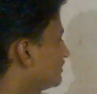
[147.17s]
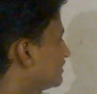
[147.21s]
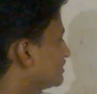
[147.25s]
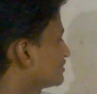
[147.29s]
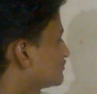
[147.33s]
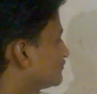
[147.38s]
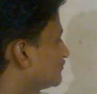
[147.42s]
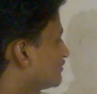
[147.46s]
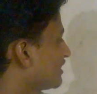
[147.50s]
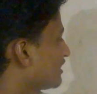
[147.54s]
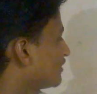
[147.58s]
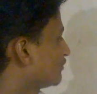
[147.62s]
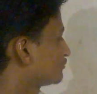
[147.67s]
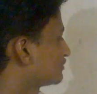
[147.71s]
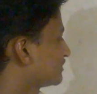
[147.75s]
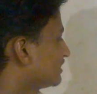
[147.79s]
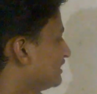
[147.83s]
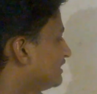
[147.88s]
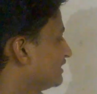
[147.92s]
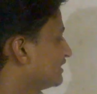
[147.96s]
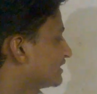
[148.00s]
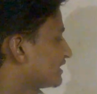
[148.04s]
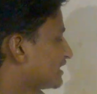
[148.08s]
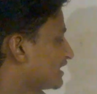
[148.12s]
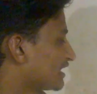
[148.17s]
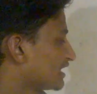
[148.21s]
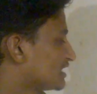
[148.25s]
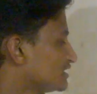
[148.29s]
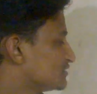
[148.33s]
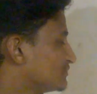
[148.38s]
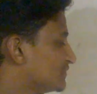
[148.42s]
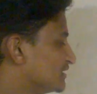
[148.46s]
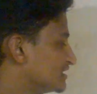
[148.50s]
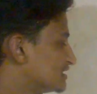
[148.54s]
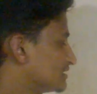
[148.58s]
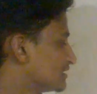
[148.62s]
next we have cylinder
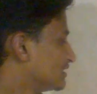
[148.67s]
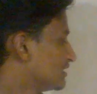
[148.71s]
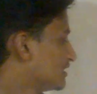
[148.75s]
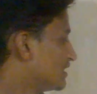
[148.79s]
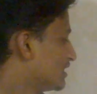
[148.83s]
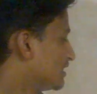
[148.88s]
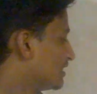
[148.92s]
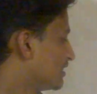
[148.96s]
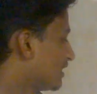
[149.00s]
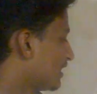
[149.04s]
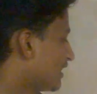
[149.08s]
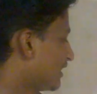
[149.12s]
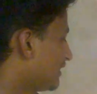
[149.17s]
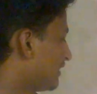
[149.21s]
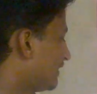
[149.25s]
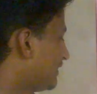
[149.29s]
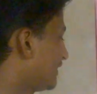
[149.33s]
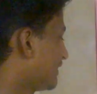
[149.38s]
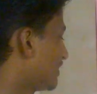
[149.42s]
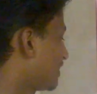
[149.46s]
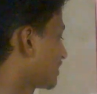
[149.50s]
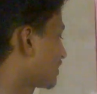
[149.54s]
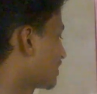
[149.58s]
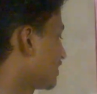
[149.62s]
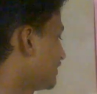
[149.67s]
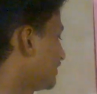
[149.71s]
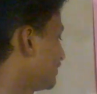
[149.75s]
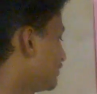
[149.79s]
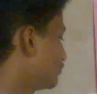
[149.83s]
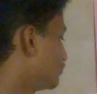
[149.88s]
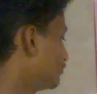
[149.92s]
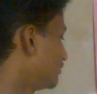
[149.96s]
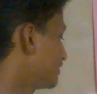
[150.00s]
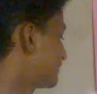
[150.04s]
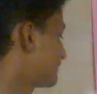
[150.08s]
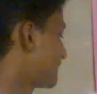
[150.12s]
arrangement, and according
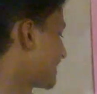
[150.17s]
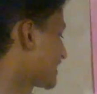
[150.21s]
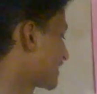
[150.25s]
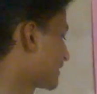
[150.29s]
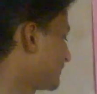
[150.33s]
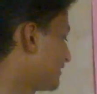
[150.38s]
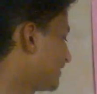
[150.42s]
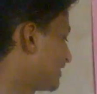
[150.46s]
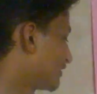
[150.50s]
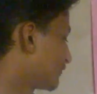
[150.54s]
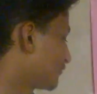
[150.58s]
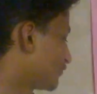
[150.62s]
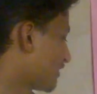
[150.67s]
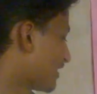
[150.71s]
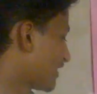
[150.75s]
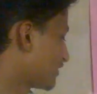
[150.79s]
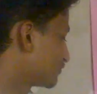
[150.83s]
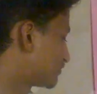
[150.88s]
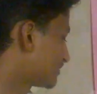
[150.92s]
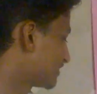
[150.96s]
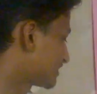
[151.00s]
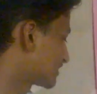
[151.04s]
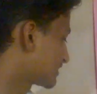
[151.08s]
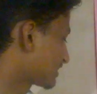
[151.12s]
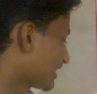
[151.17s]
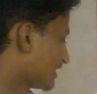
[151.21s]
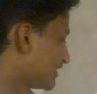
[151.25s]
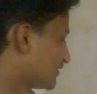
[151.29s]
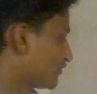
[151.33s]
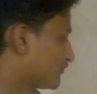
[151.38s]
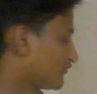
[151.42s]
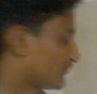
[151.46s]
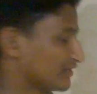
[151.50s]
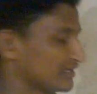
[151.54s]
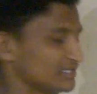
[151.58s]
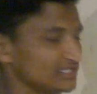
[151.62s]
to this parameter we have six kind
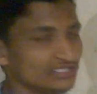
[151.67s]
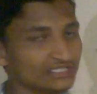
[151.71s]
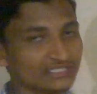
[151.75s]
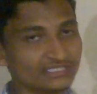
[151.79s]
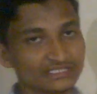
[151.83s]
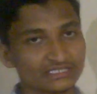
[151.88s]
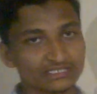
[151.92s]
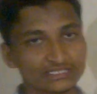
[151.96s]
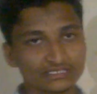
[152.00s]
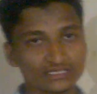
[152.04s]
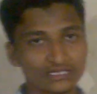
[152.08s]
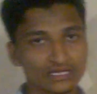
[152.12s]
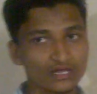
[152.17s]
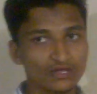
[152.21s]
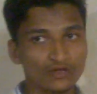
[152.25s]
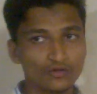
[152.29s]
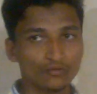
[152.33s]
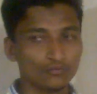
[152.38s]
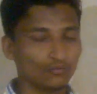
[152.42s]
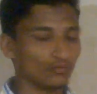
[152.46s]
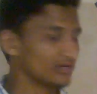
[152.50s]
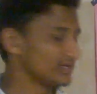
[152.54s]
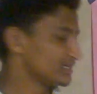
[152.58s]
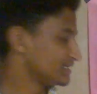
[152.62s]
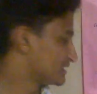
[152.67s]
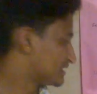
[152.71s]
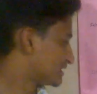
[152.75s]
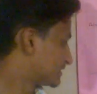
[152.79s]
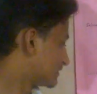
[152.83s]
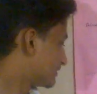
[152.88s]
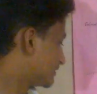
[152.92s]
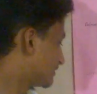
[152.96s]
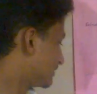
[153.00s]
of engines. One is,